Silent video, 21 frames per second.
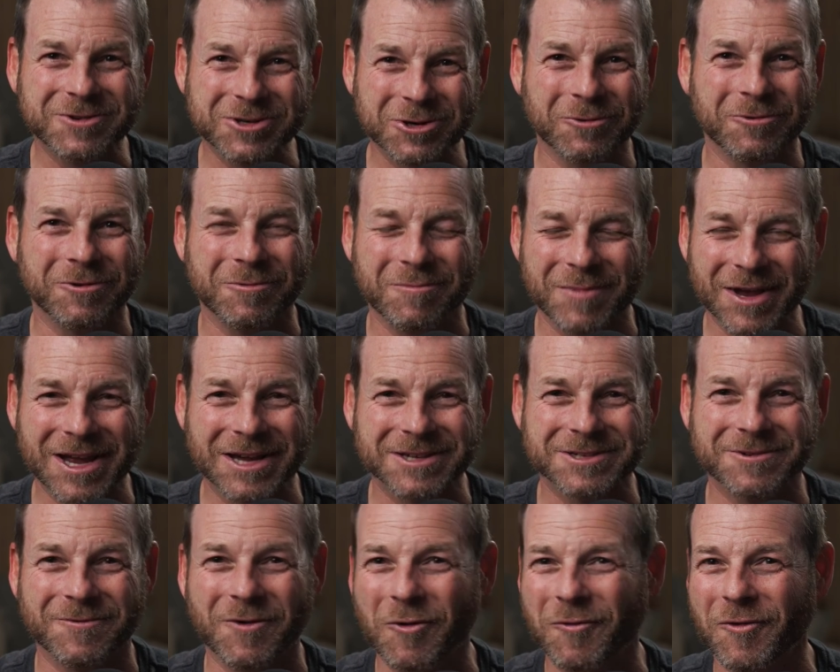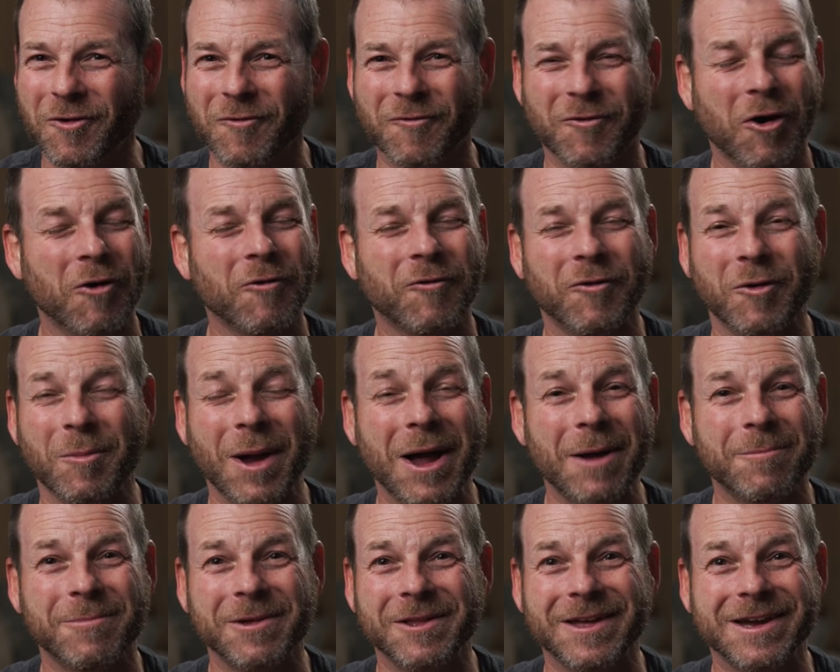children because of
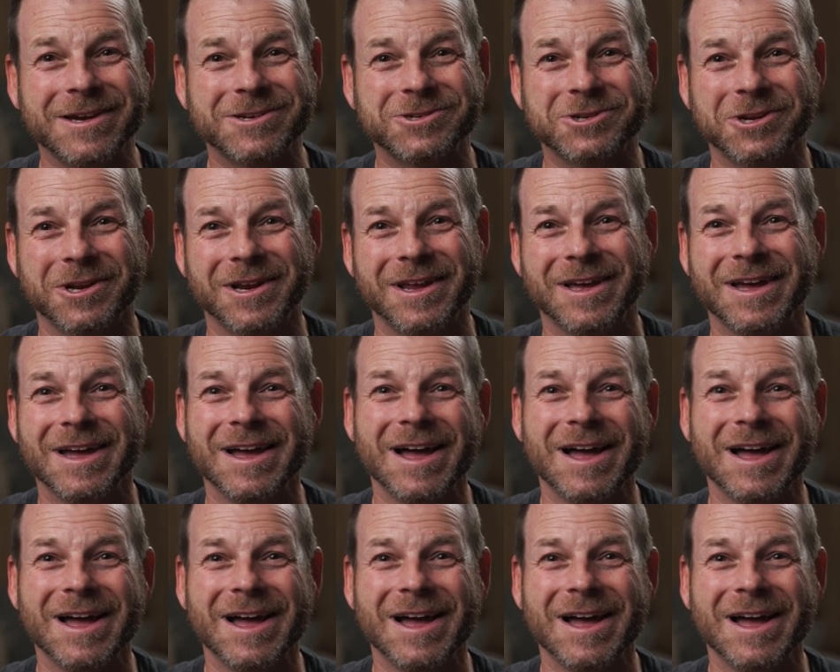overpopulation.